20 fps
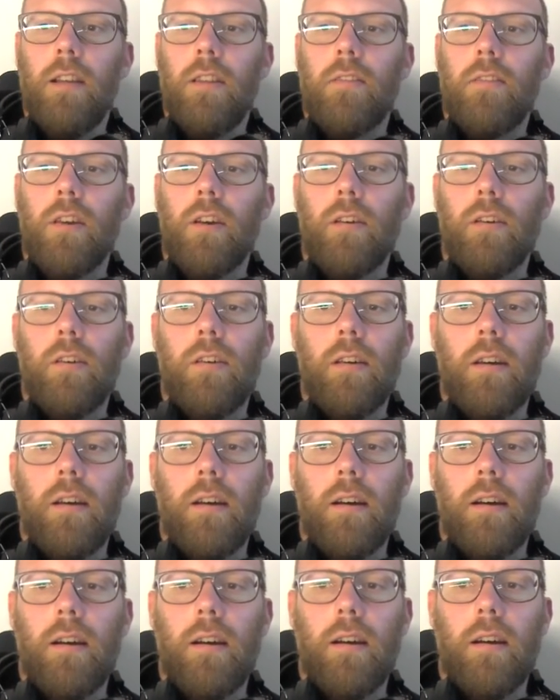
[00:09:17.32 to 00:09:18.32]
that
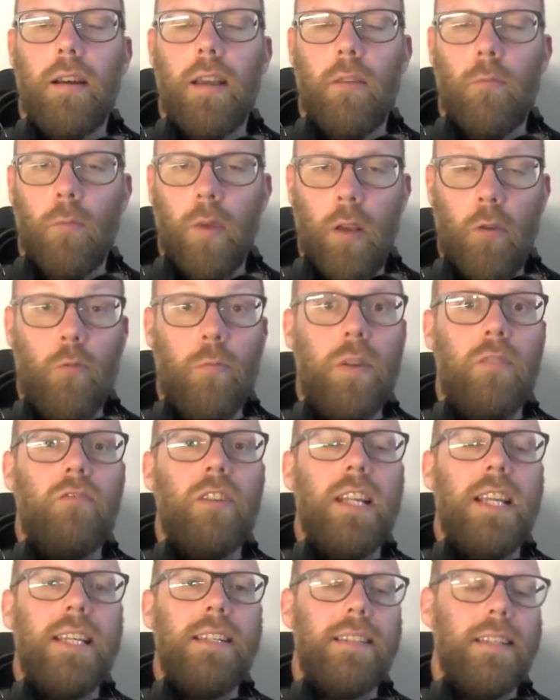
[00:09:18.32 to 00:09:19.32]
it would be
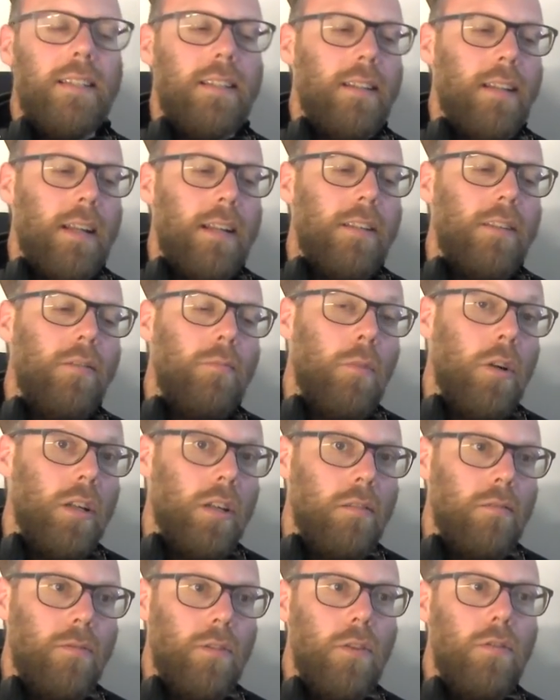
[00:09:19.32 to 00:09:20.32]
really easy, and you might
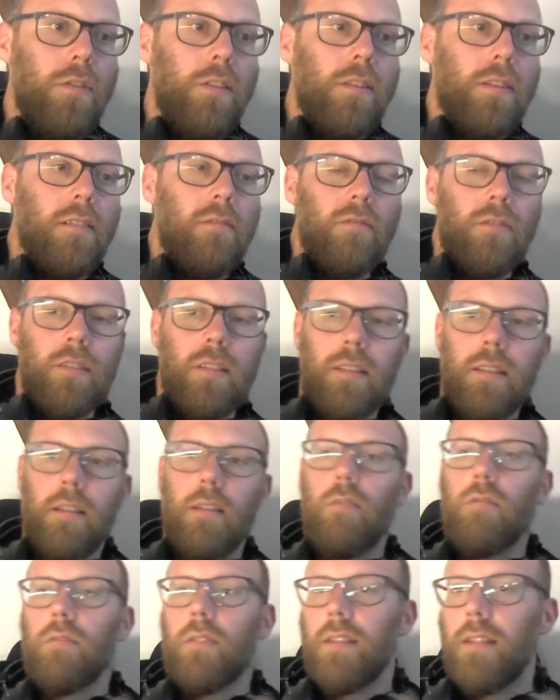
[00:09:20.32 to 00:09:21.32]
confuse yourself because you think,
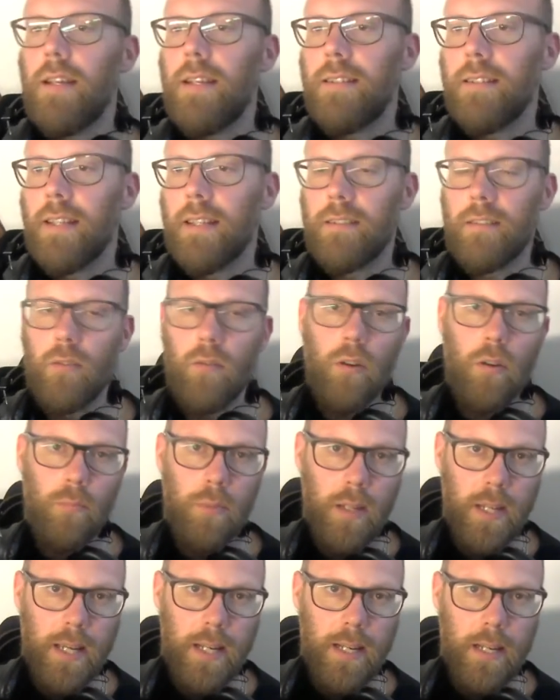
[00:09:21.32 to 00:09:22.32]
oh, there's the next note, I'll
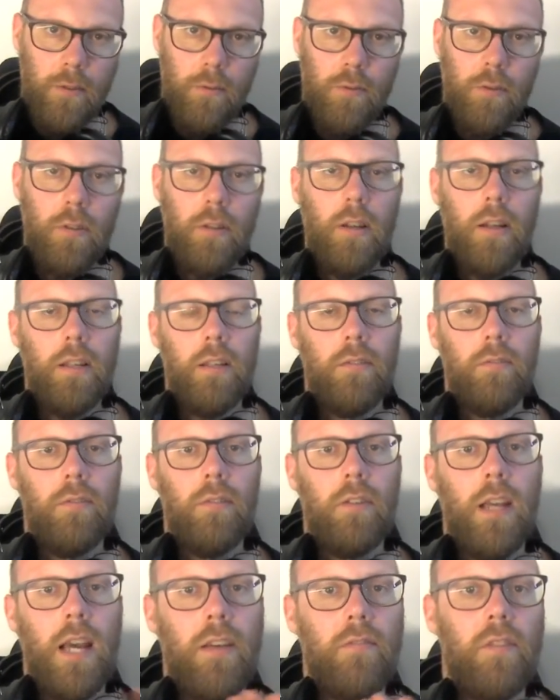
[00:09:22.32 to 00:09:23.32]
play it now, and
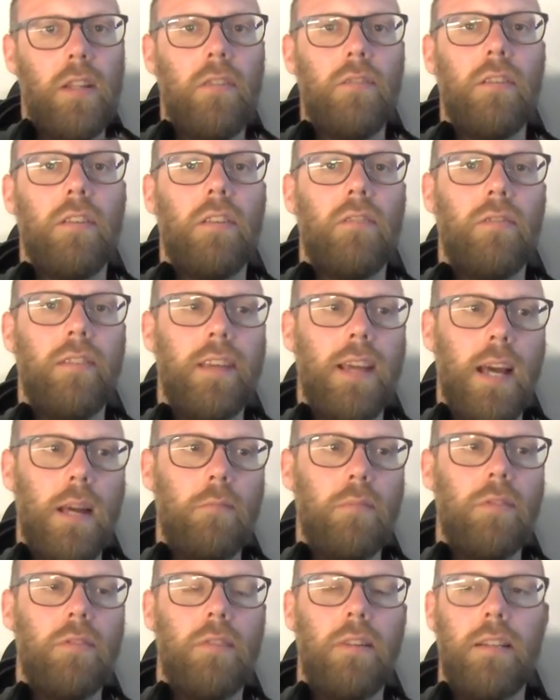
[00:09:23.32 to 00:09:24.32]
you haven't left enough
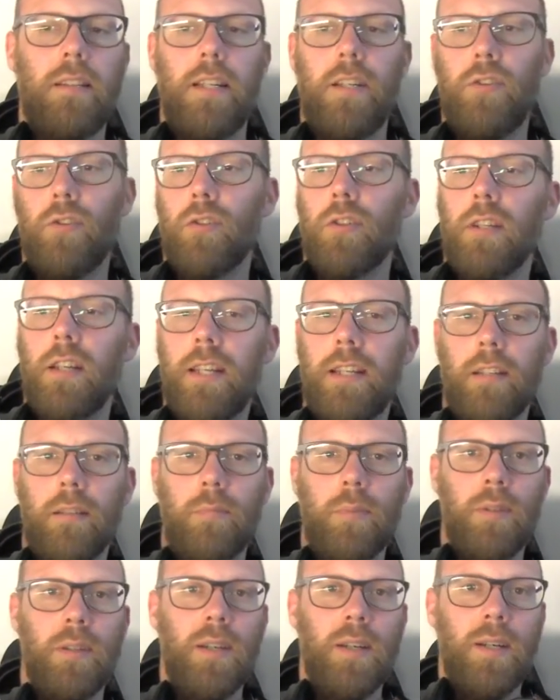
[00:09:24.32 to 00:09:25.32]
gaps, and then you're going to end up
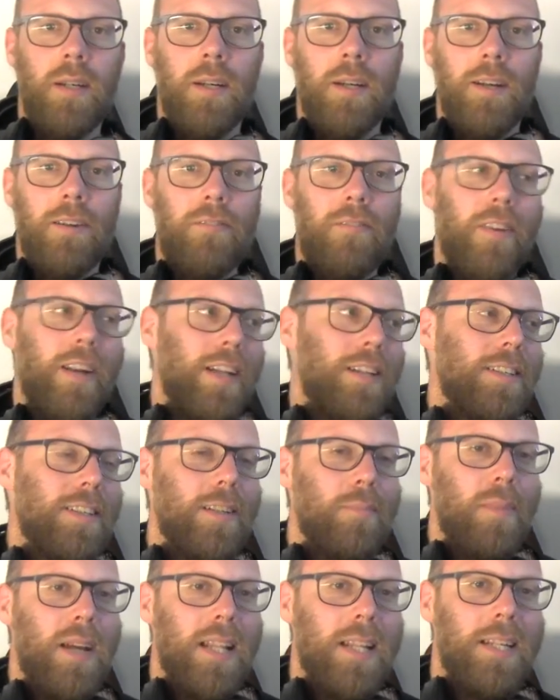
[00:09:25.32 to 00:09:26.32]
finishing the
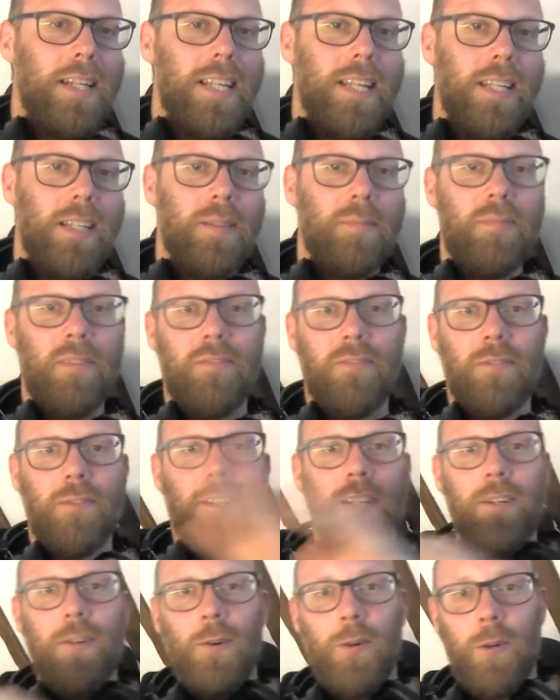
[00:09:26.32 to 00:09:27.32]
melody before the
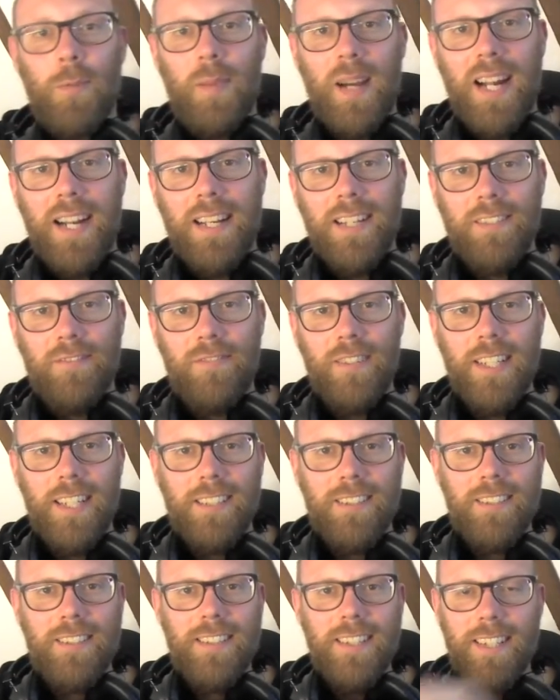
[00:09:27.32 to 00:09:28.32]
chord pattern is
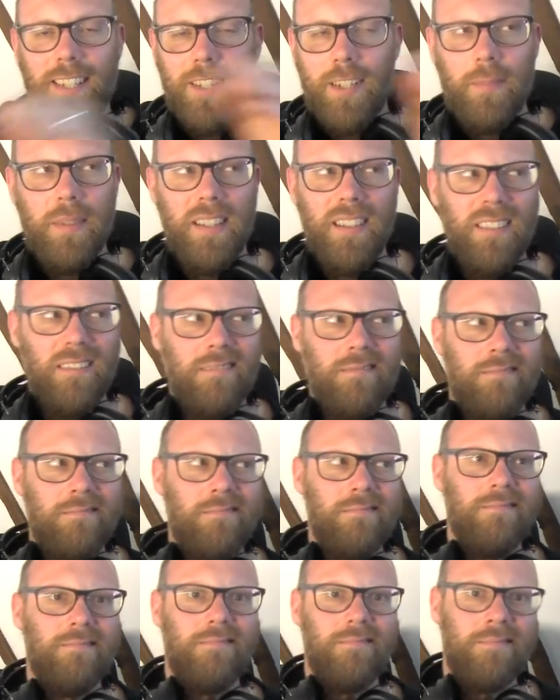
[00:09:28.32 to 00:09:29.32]
finished, and you're going to be late.
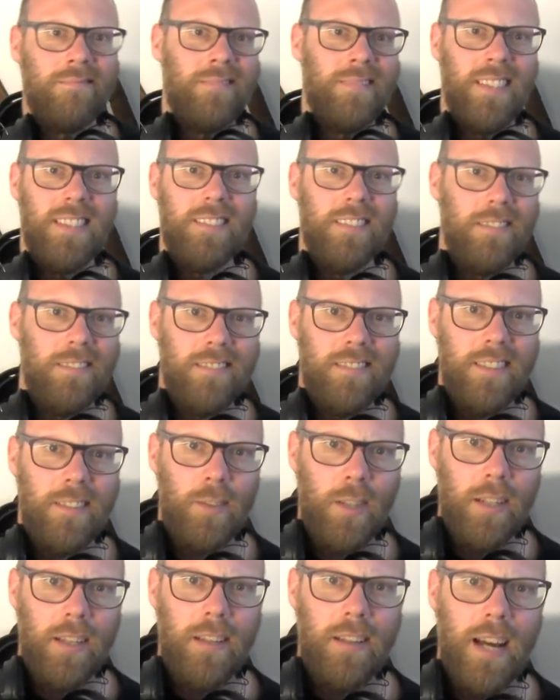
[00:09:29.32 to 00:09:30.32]
This doesn't sound
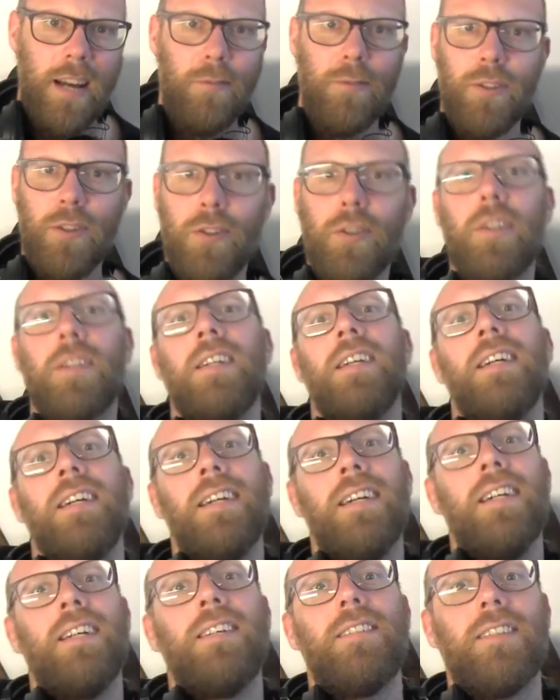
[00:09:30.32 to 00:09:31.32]
like Hound Dog,
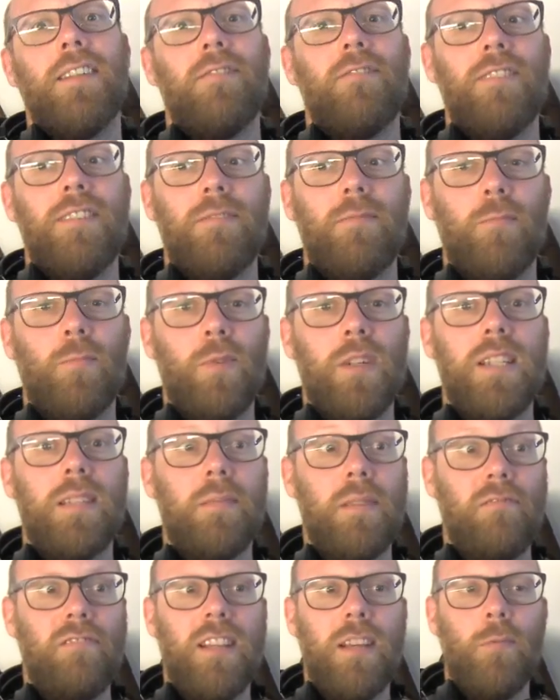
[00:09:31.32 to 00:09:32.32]
so I just want you to
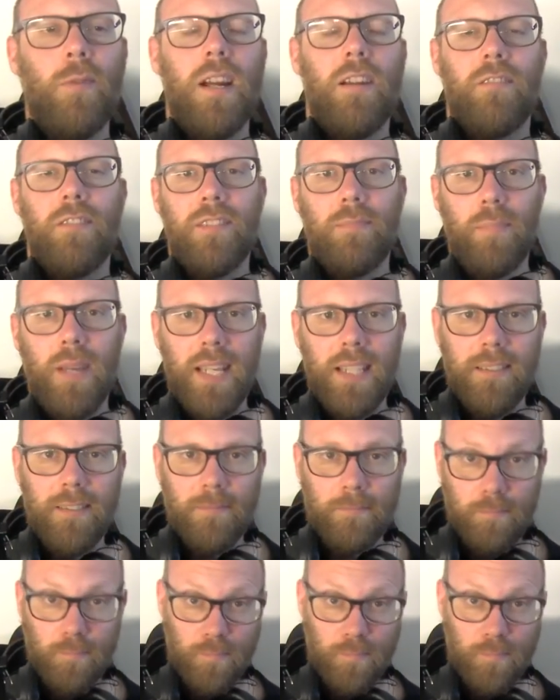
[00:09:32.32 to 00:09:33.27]
be really aware of space